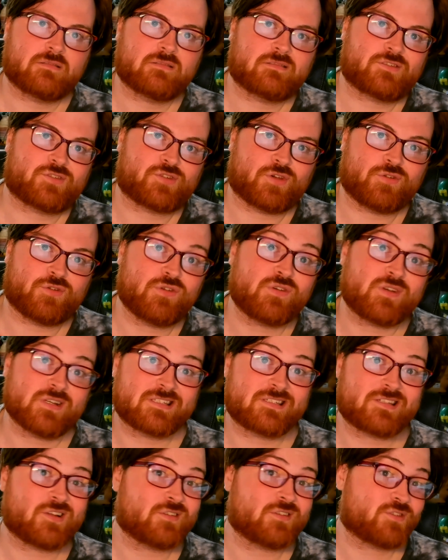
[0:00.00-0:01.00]
So you could
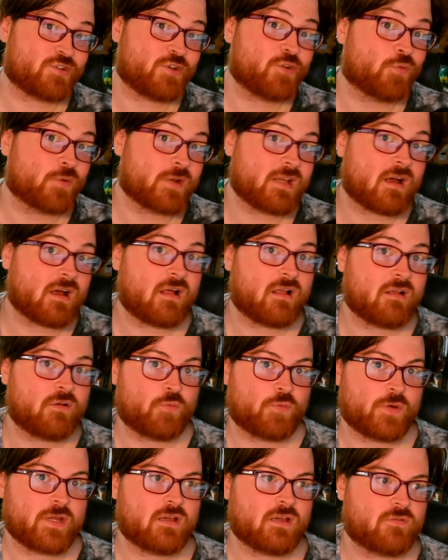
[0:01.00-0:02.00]
still do
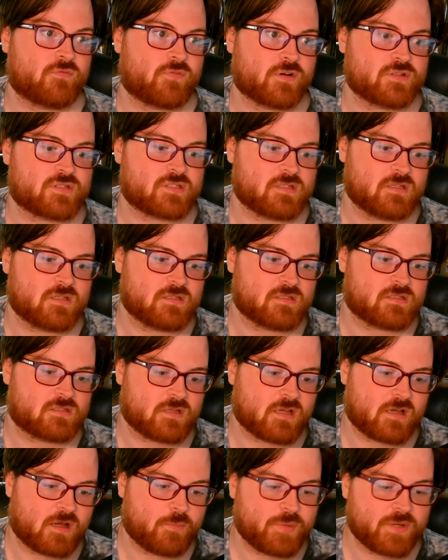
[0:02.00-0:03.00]
Rhea versus
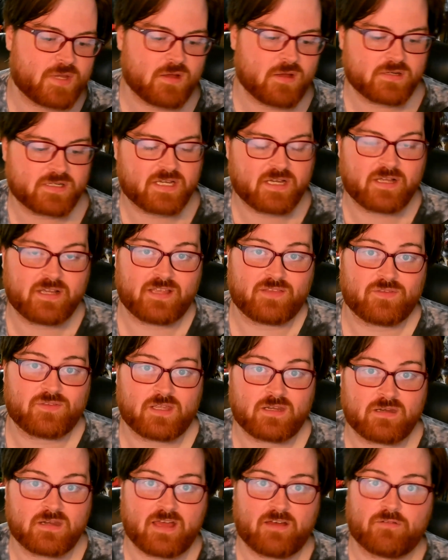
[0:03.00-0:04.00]
Bianca and
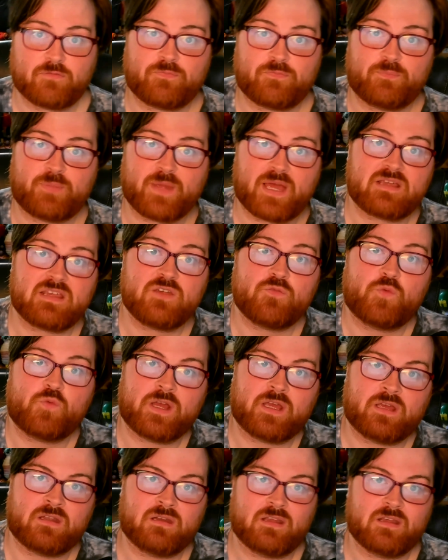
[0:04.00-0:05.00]
then have Becky
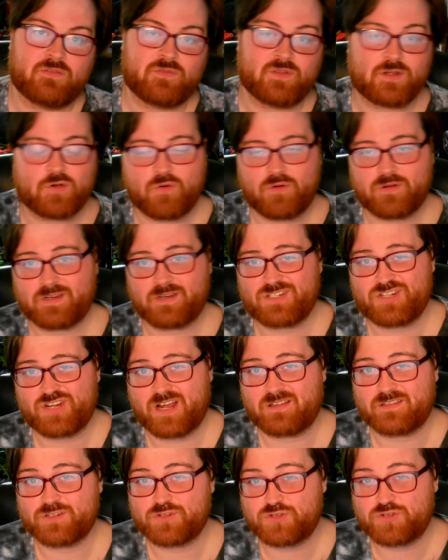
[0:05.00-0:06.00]
win and then go on to
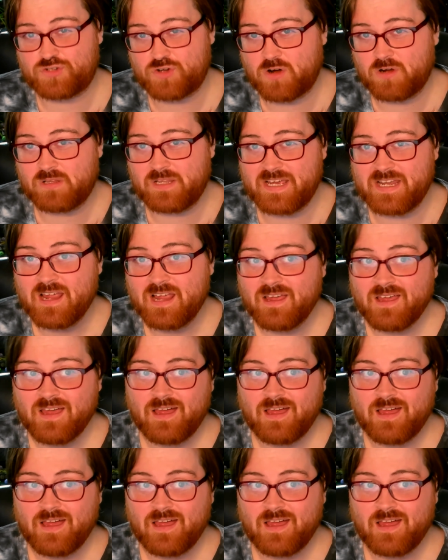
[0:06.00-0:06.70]
challenge Charlotte.